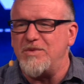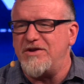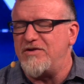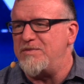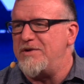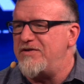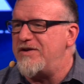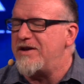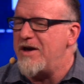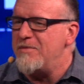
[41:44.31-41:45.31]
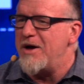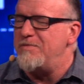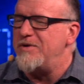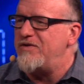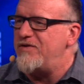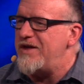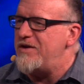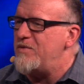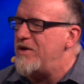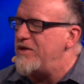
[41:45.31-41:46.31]
we dismiss to come up and see
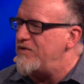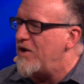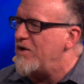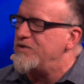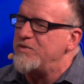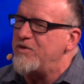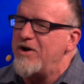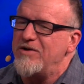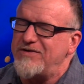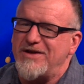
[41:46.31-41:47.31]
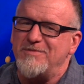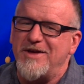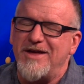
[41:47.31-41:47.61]
one of these altar prayer team